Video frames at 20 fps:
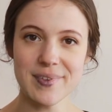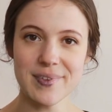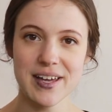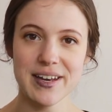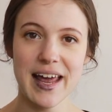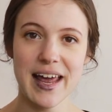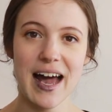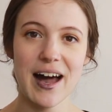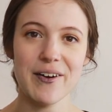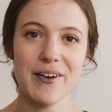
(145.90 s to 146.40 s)

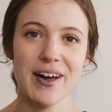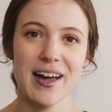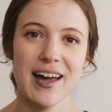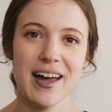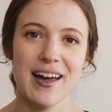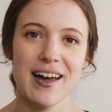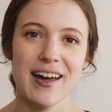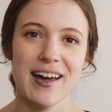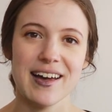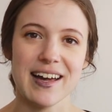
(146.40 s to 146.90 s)
Now,
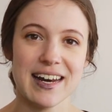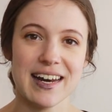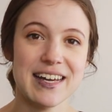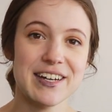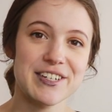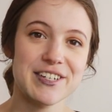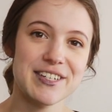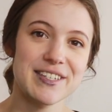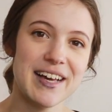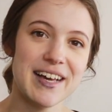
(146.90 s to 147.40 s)

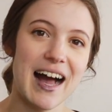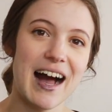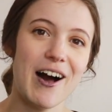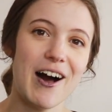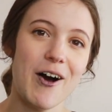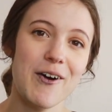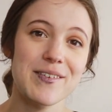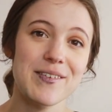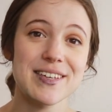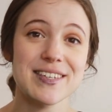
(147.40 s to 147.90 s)
collections
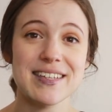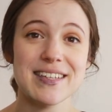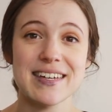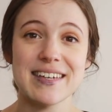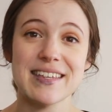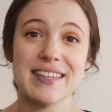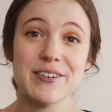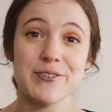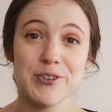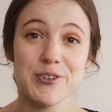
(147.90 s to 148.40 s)
are
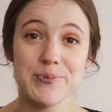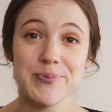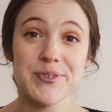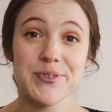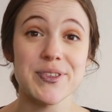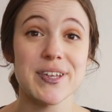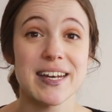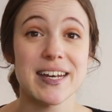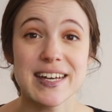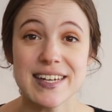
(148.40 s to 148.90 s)
obviously the groups
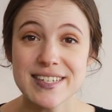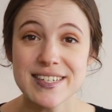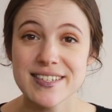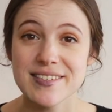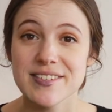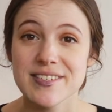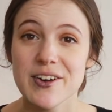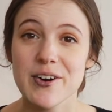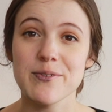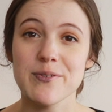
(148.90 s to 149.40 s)
or
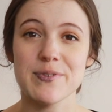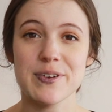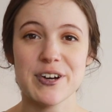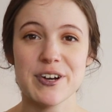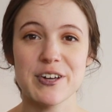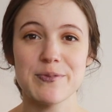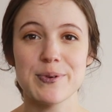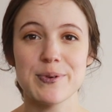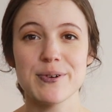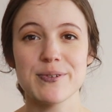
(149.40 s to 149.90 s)
lists of
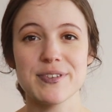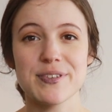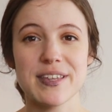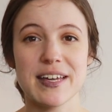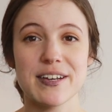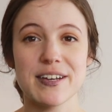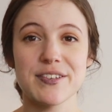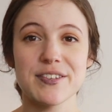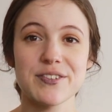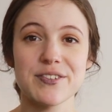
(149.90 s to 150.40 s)
variables
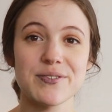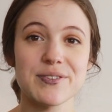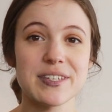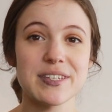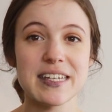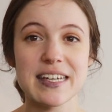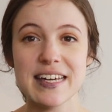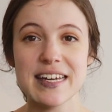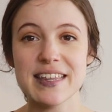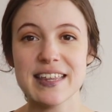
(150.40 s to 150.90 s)
that are stored
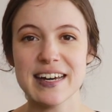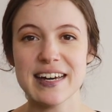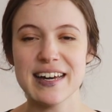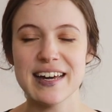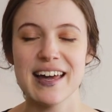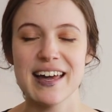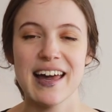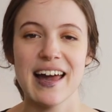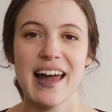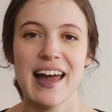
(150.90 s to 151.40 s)
together
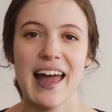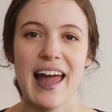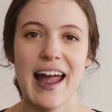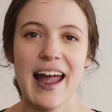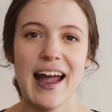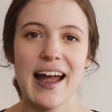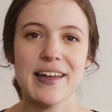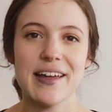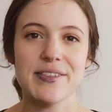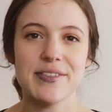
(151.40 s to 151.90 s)

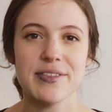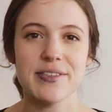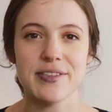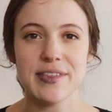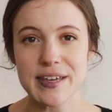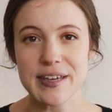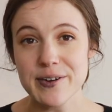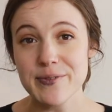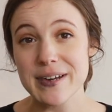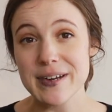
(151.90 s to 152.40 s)
and
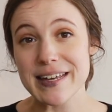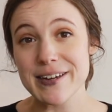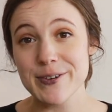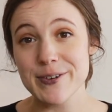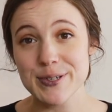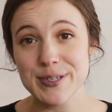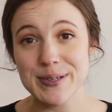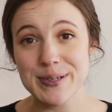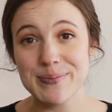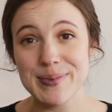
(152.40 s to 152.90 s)
they're really
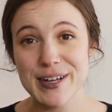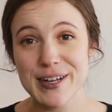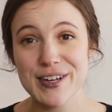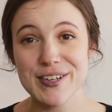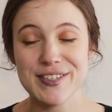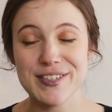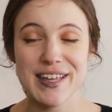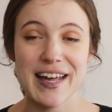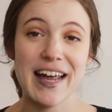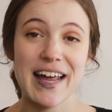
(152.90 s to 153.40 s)
awesome
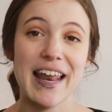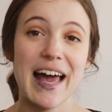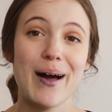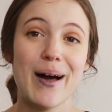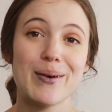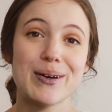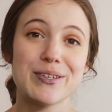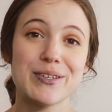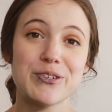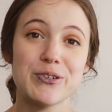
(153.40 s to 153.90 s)
because they
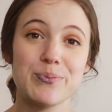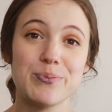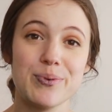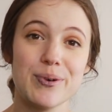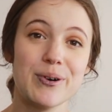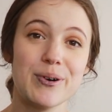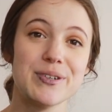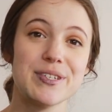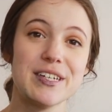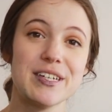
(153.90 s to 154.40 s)
allow us to
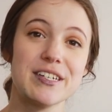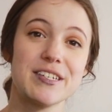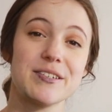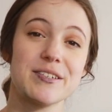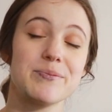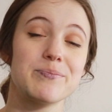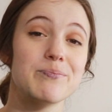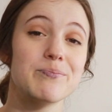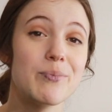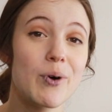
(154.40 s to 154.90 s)
process
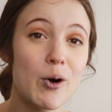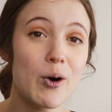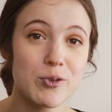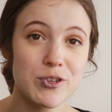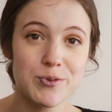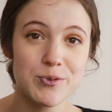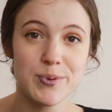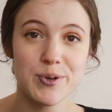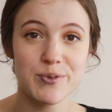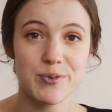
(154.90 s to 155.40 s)

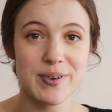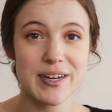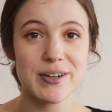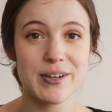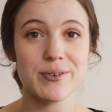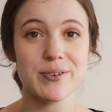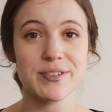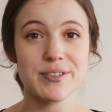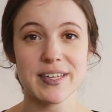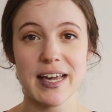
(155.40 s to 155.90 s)
multiple
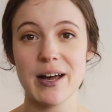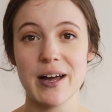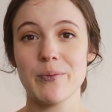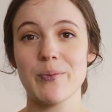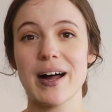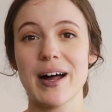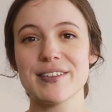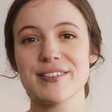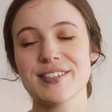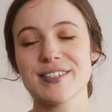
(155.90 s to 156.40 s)
records at
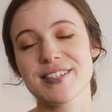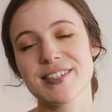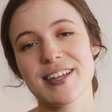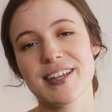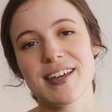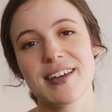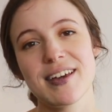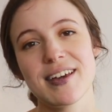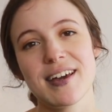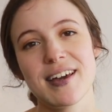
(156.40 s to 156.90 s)
once.
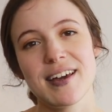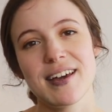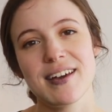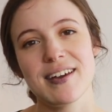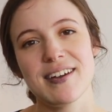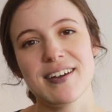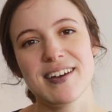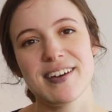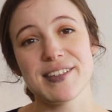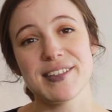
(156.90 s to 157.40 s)

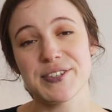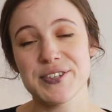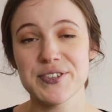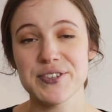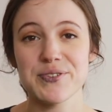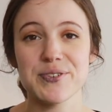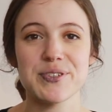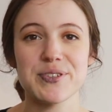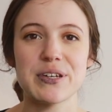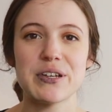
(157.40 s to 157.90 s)
This
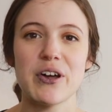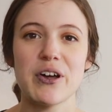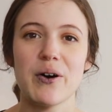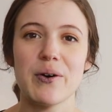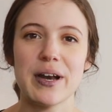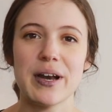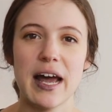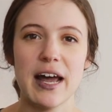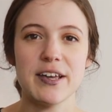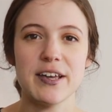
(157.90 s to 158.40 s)
is also
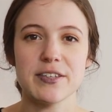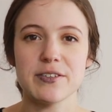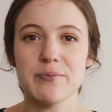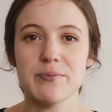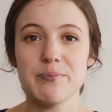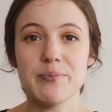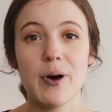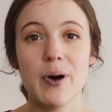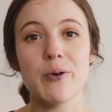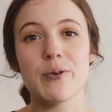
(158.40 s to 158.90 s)
known as
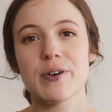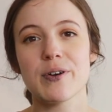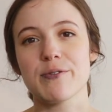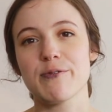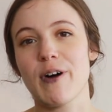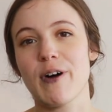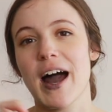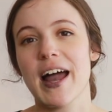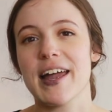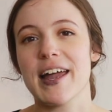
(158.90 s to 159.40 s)

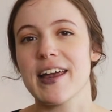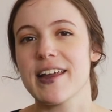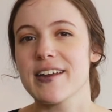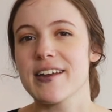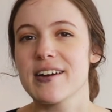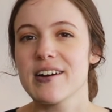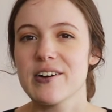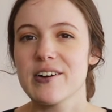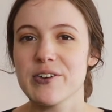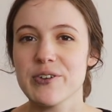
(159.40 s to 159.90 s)
bulkifying
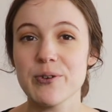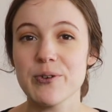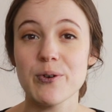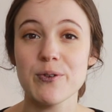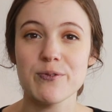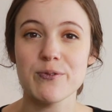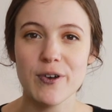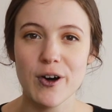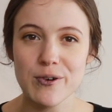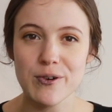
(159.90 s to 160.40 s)
your
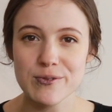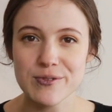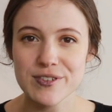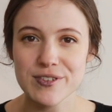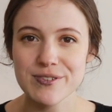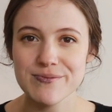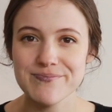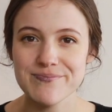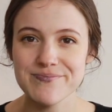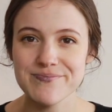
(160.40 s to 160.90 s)
flows.